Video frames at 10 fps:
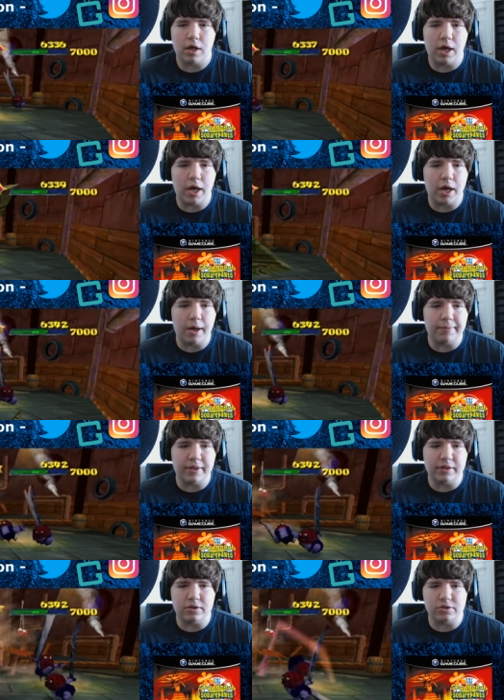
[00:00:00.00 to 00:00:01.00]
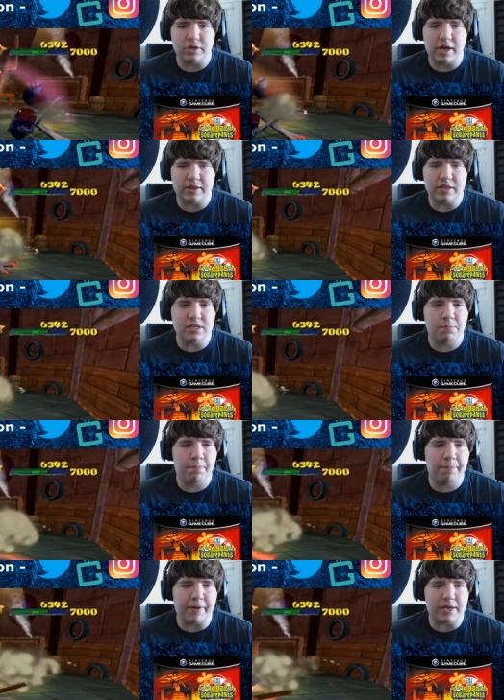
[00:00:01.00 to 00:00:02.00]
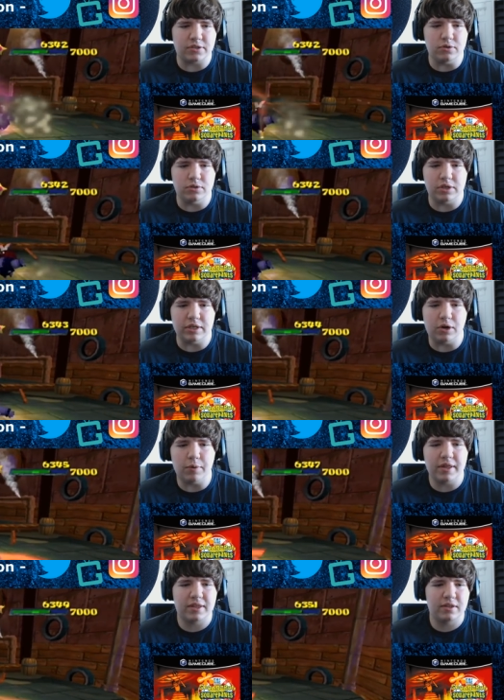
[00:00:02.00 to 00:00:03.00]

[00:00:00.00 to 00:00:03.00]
Uh, but then there's you got these bastards to deal with.